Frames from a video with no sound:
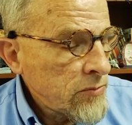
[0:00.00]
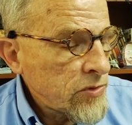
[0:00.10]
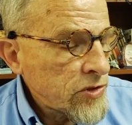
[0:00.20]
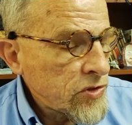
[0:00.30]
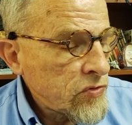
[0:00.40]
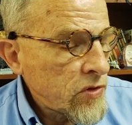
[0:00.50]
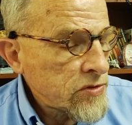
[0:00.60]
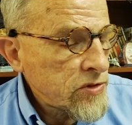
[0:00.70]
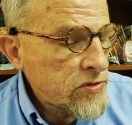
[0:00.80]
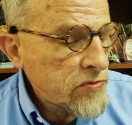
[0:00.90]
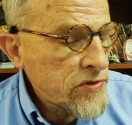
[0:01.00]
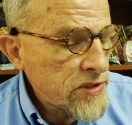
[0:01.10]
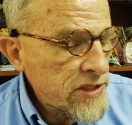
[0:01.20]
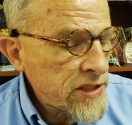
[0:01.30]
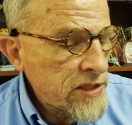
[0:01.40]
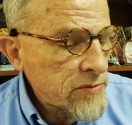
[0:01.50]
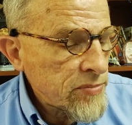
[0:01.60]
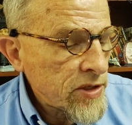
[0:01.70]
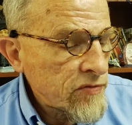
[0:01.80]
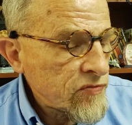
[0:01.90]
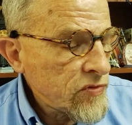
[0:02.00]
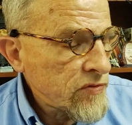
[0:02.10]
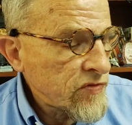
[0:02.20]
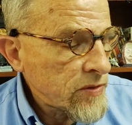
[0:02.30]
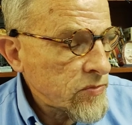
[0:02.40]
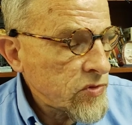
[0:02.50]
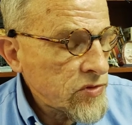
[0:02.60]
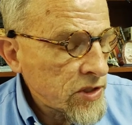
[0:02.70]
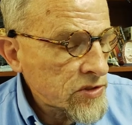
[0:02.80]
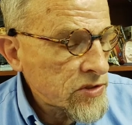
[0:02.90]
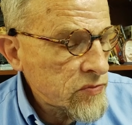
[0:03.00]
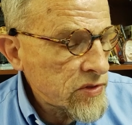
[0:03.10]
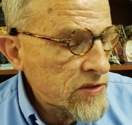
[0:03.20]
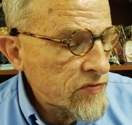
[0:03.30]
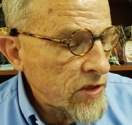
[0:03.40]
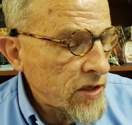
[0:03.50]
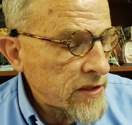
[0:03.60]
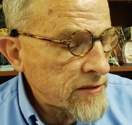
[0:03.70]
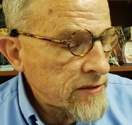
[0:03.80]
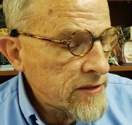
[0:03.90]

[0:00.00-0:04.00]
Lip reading: But you are to do the deed and bear fruit of him who does the will of God.